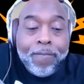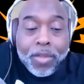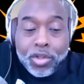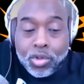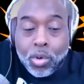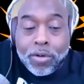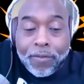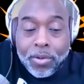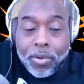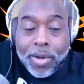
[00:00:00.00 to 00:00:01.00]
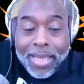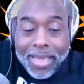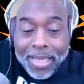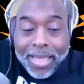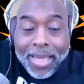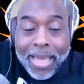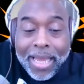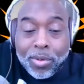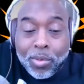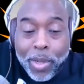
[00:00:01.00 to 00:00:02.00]
The George Floyd killing
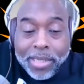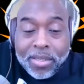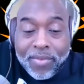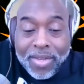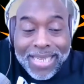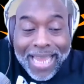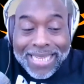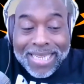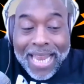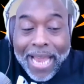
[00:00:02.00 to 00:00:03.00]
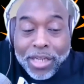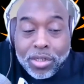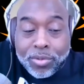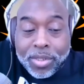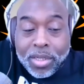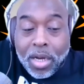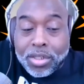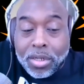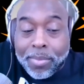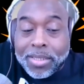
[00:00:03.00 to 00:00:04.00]
and the weeks of intense national
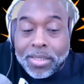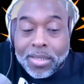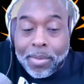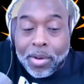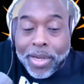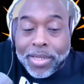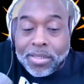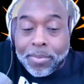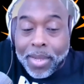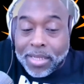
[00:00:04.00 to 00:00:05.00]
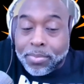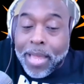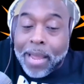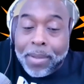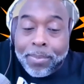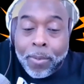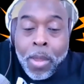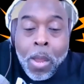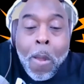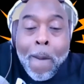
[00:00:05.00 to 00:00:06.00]
discussion about systemic racism against Black
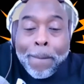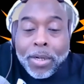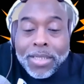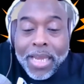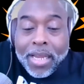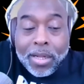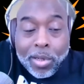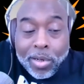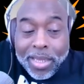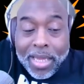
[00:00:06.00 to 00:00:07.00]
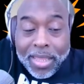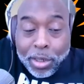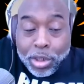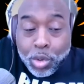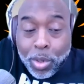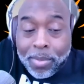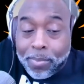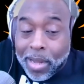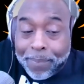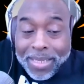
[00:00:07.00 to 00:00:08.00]
people, particularly their
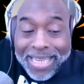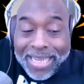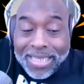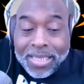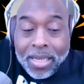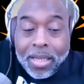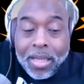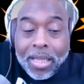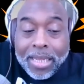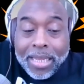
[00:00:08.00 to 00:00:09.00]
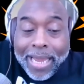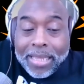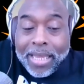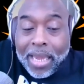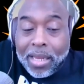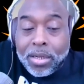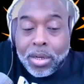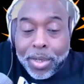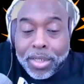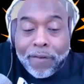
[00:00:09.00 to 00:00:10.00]
treatment by police, likely
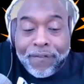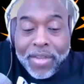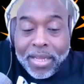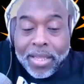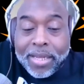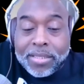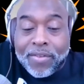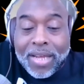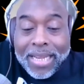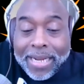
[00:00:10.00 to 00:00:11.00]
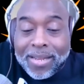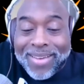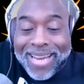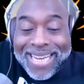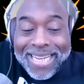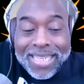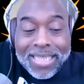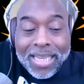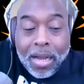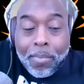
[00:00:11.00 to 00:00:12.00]
increased feelings of collective
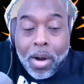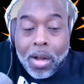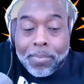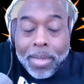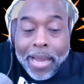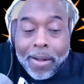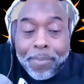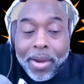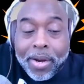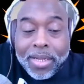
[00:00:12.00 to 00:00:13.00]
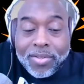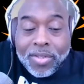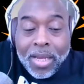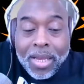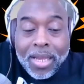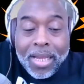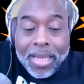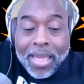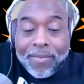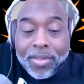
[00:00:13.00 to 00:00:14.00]
identity among Black Americans,
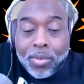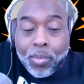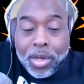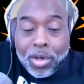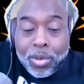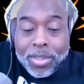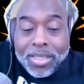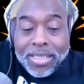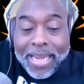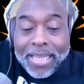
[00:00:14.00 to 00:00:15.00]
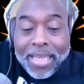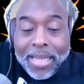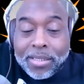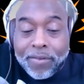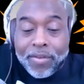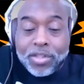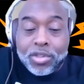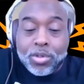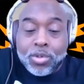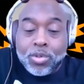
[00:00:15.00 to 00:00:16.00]
given the renewed salience of
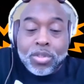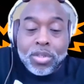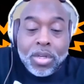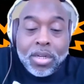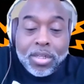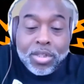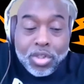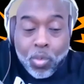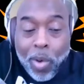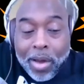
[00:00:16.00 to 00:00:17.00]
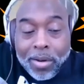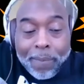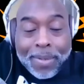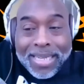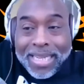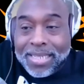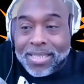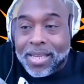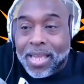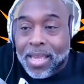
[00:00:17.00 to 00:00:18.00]
issues surrounding policing